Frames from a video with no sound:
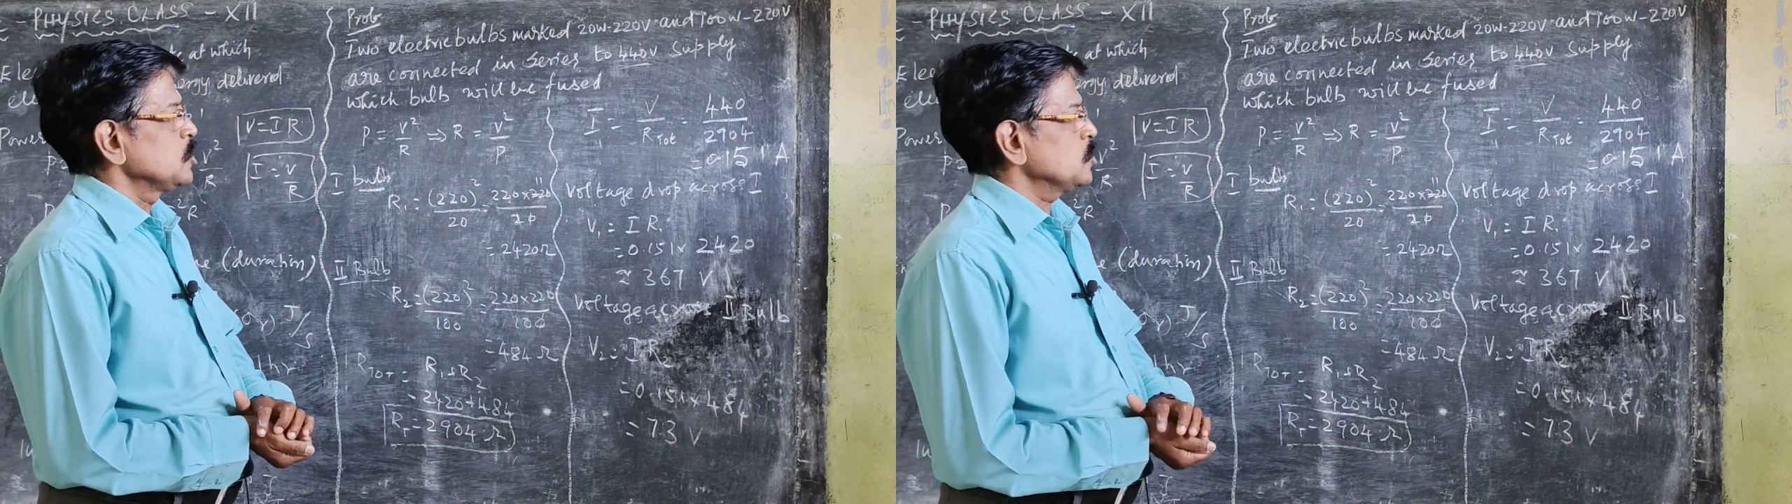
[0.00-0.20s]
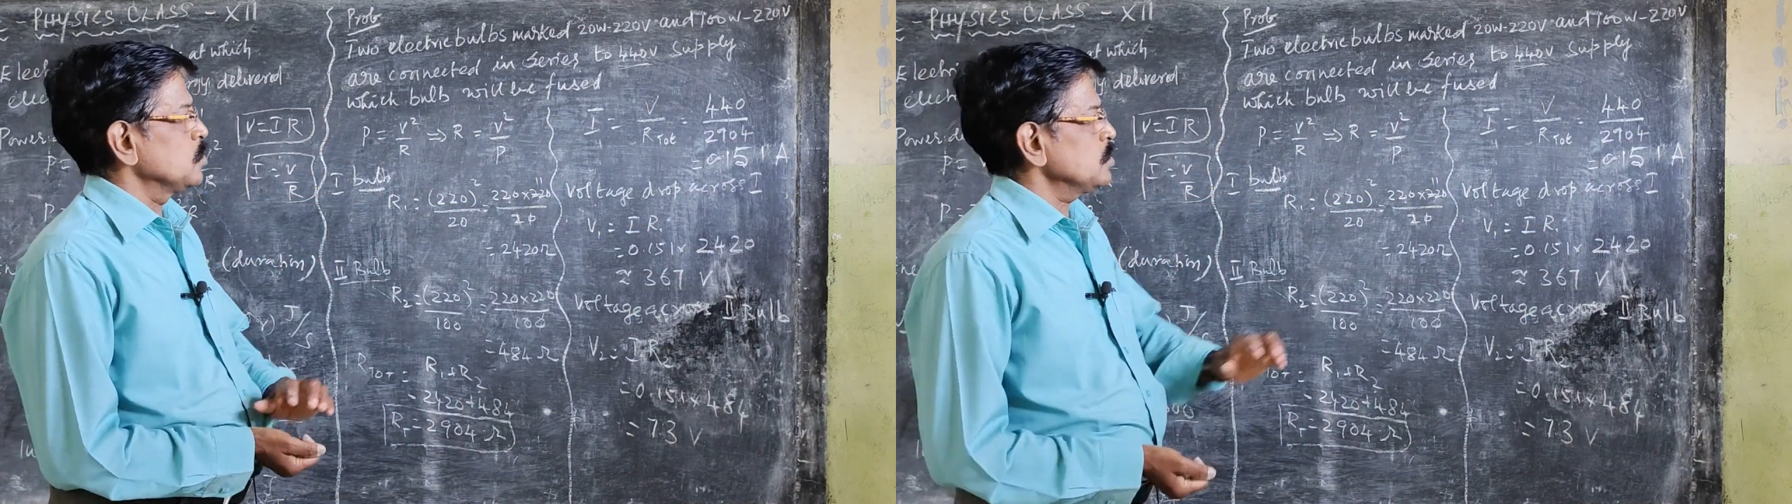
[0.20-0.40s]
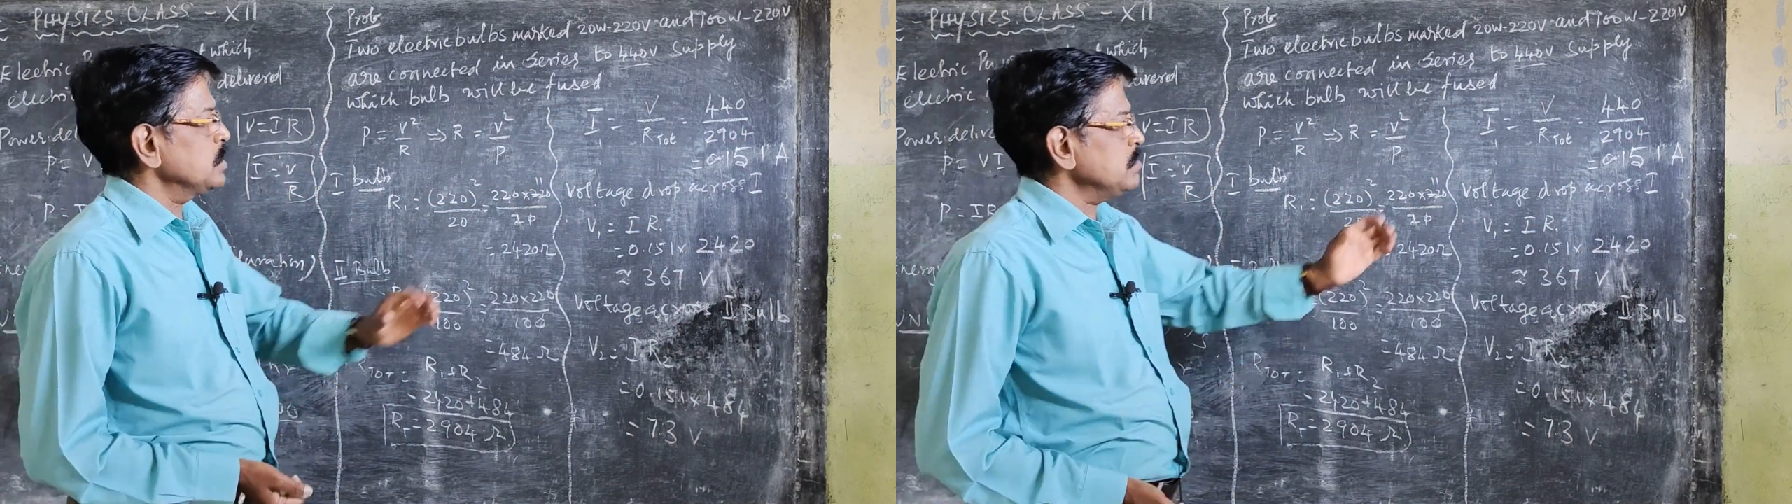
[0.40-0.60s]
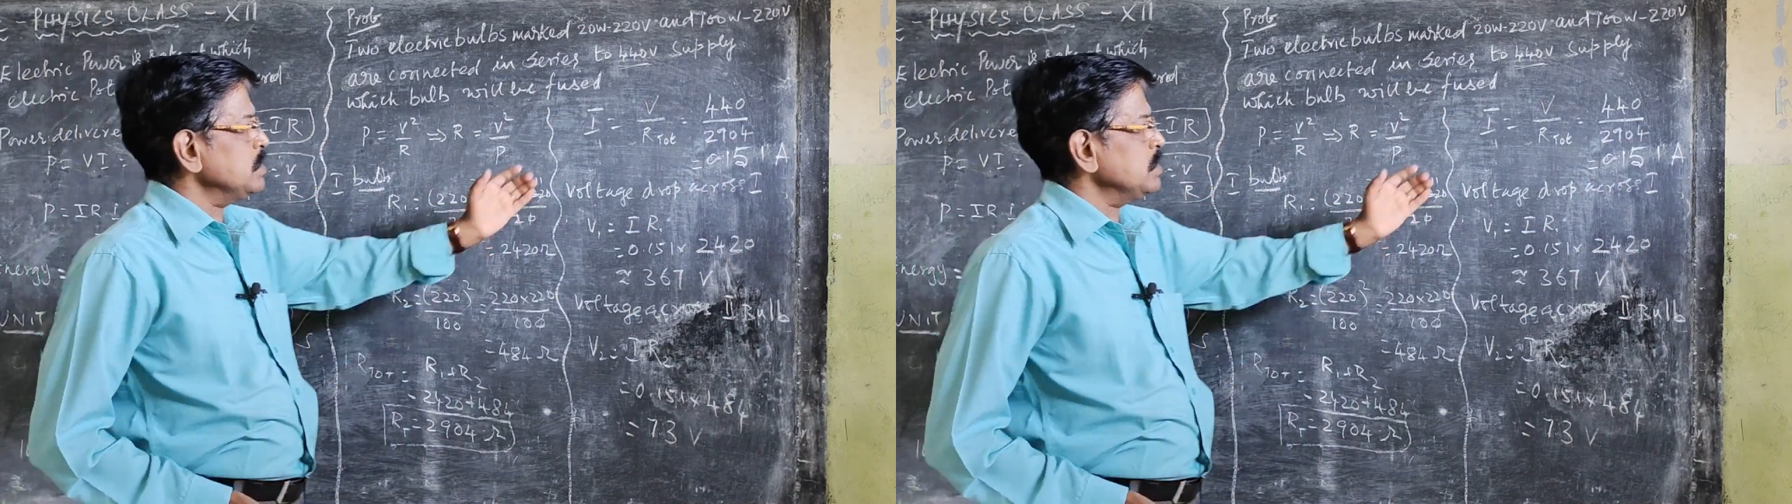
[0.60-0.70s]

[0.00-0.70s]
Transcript: So this is